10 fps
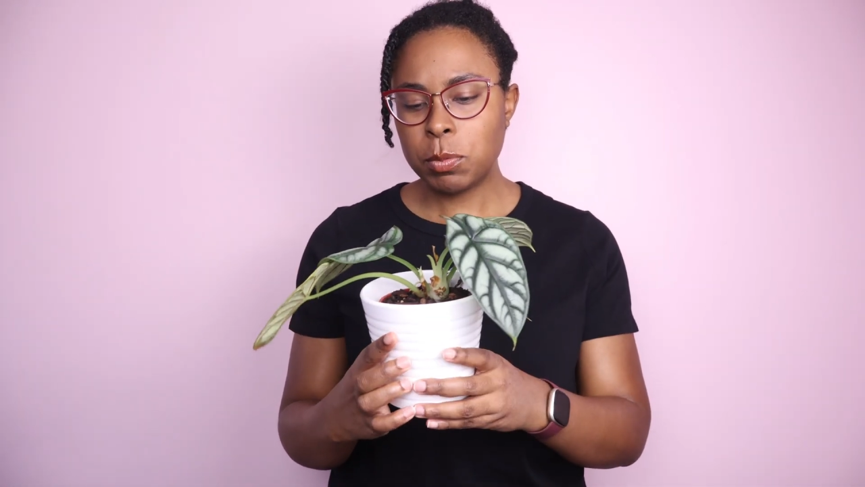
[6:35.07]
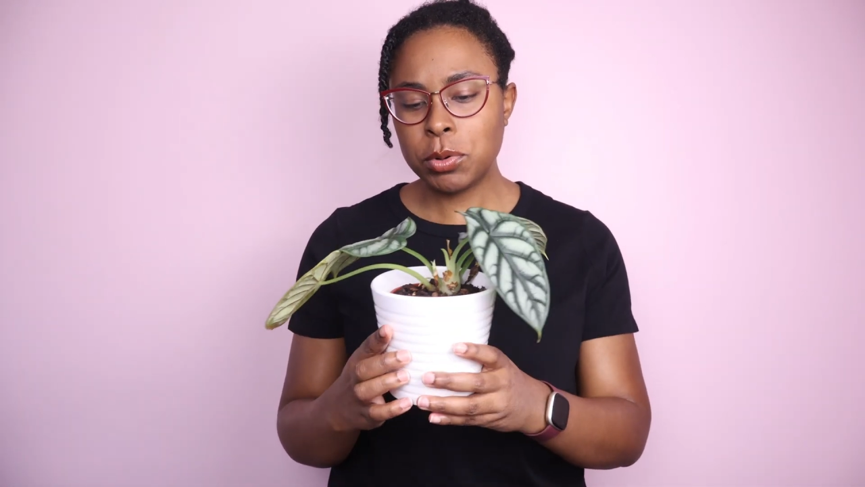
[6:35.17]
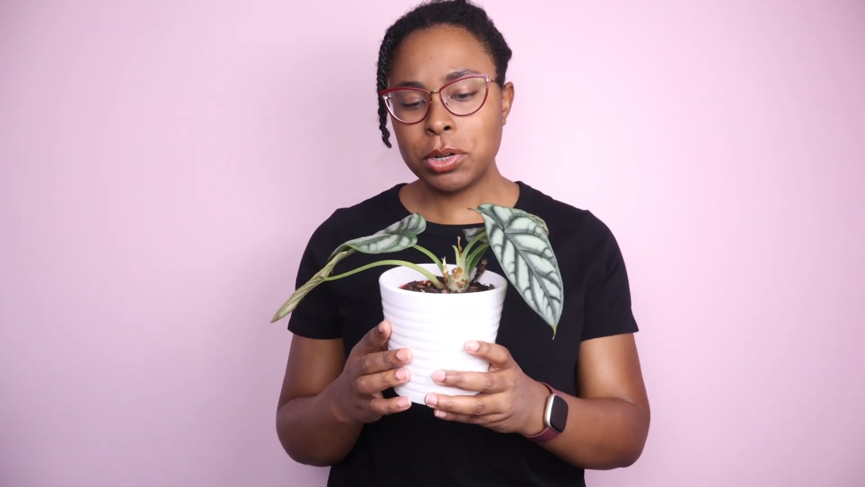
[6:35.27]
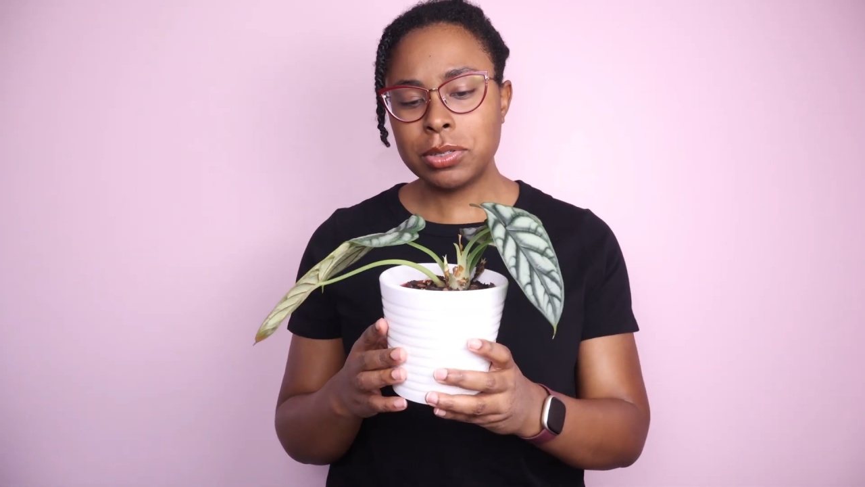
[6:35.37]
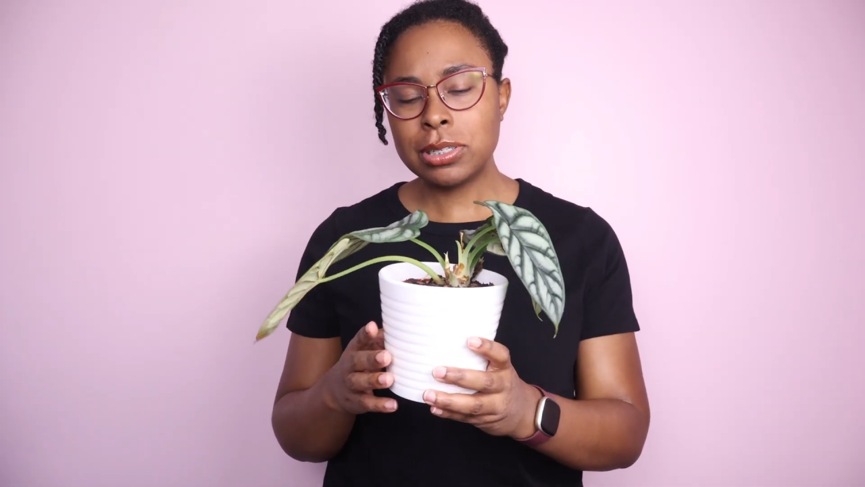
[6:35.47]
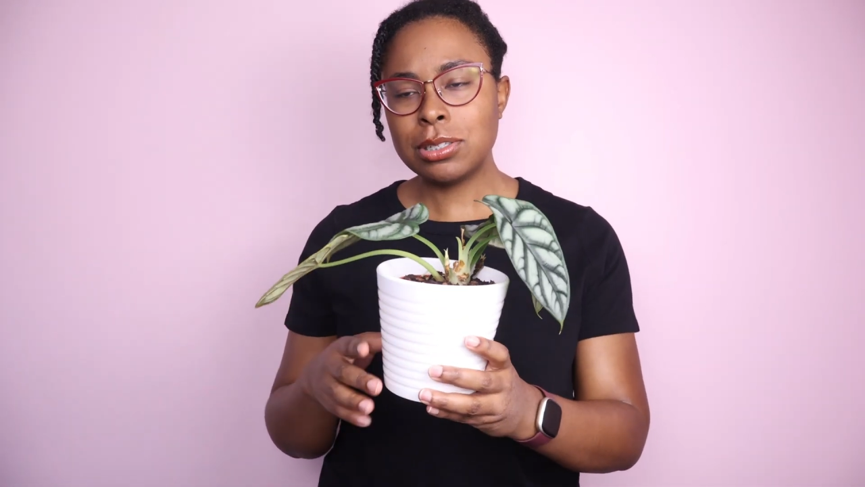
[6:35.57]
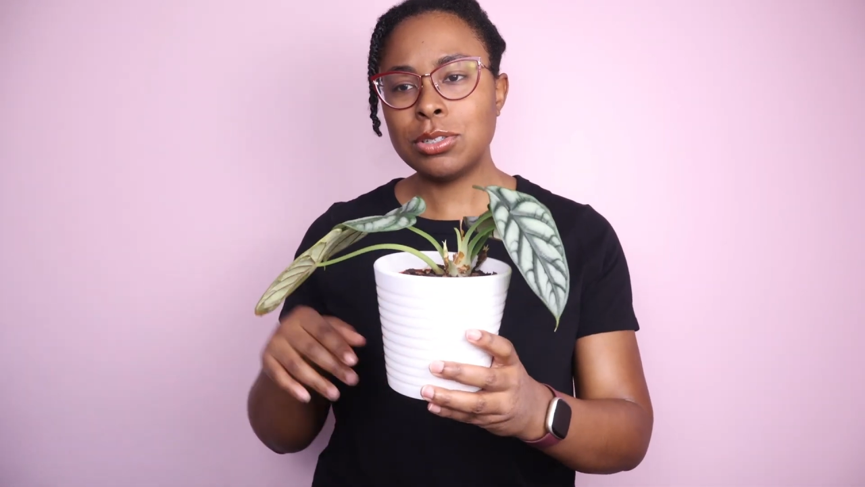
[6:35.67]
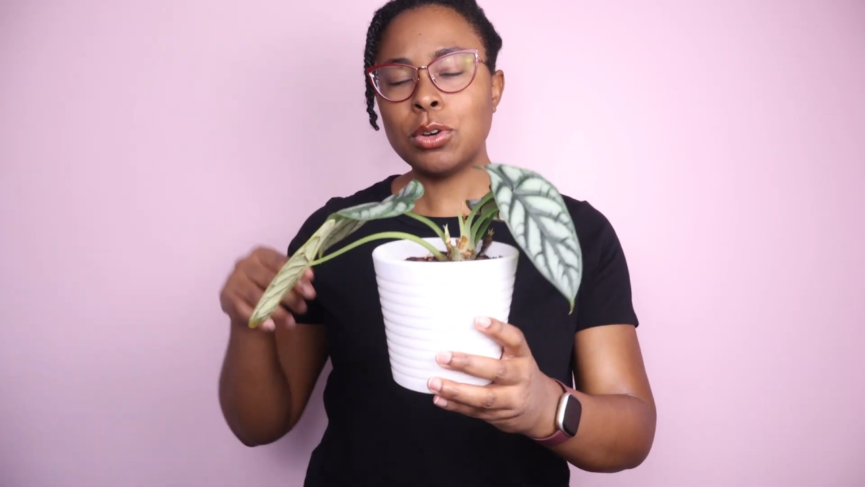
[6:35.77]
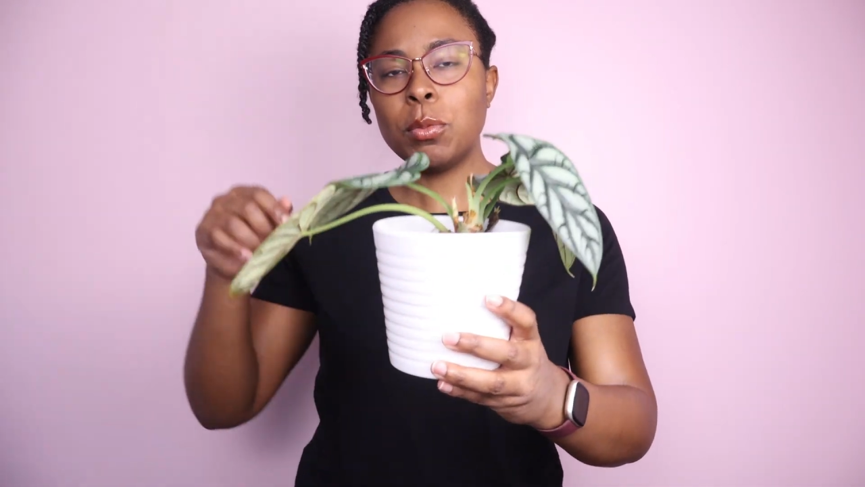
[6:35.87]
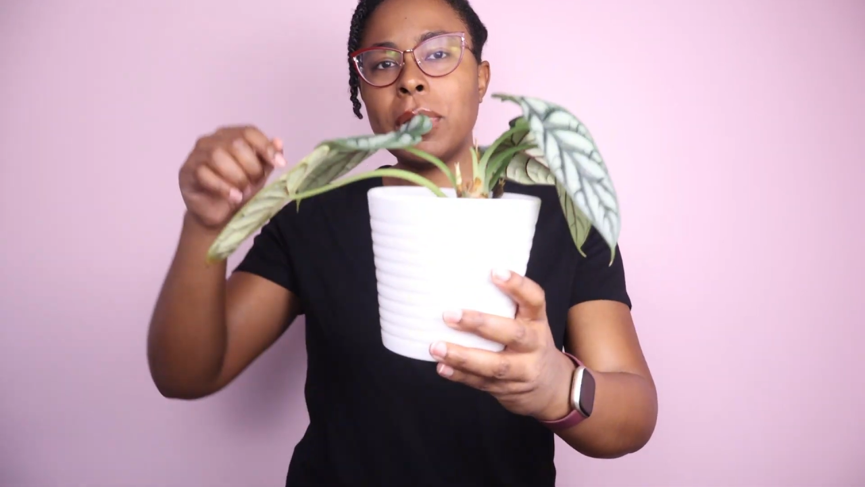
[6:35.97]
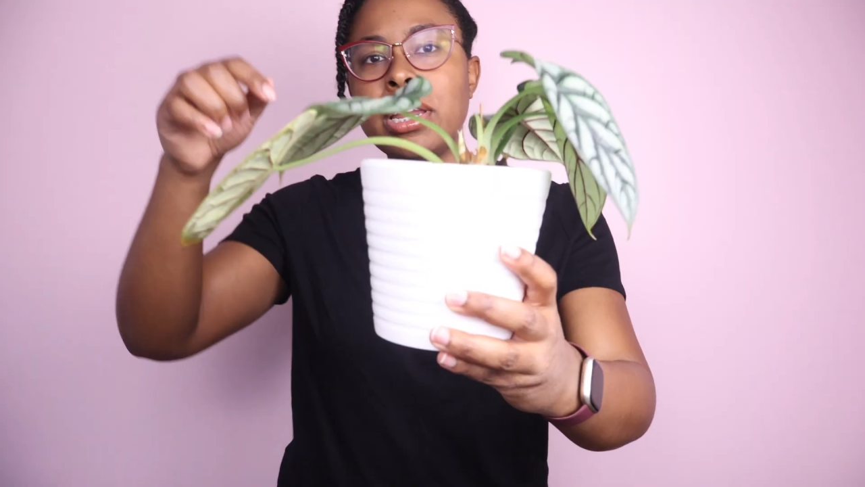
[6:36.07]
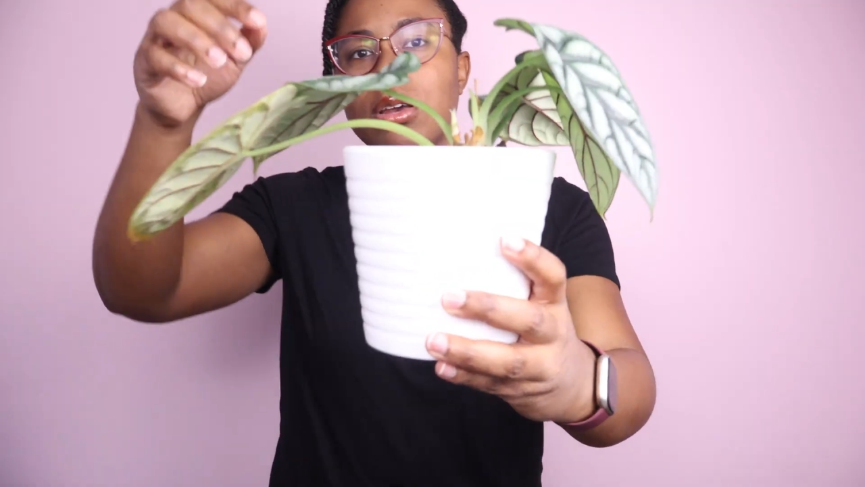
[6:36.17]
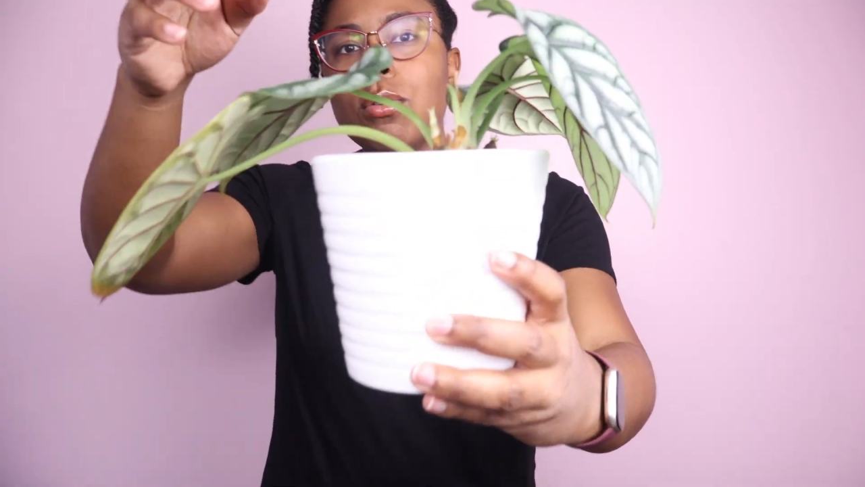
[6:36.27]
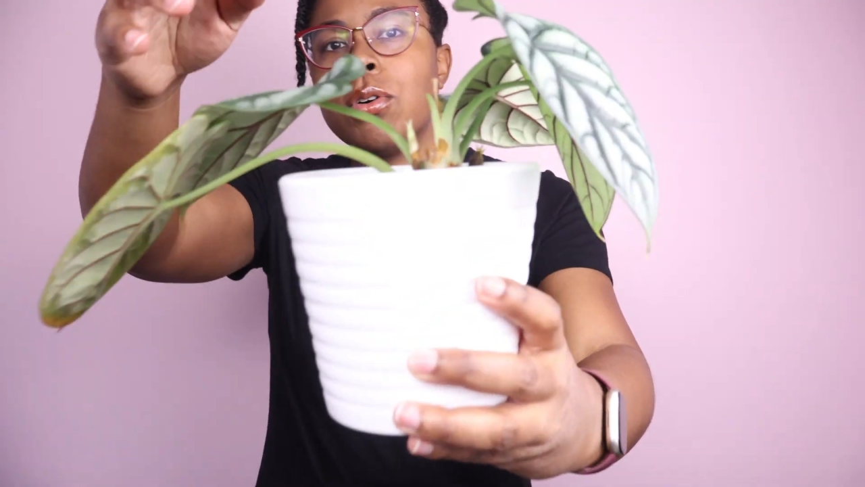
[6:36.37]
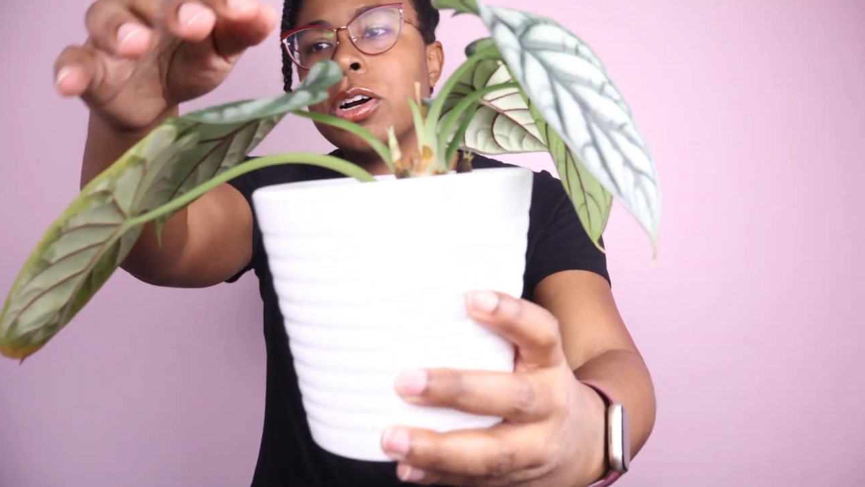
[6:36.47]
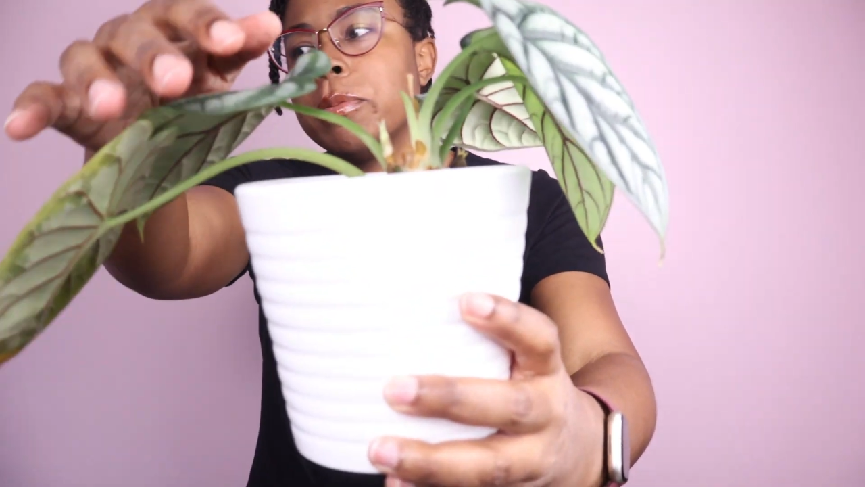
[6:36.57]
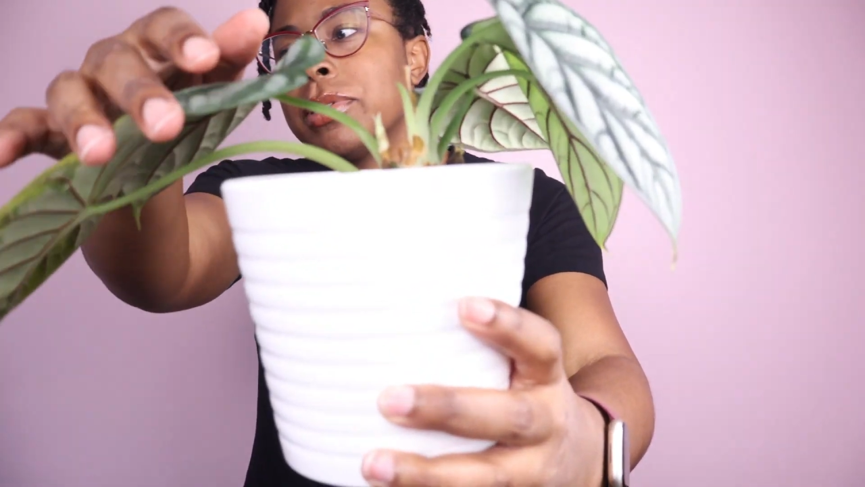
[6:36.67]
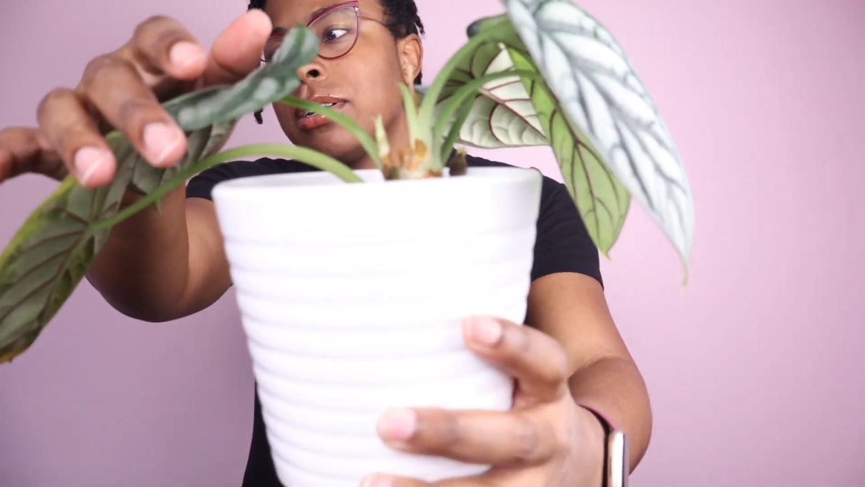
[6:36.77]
produces so many corms.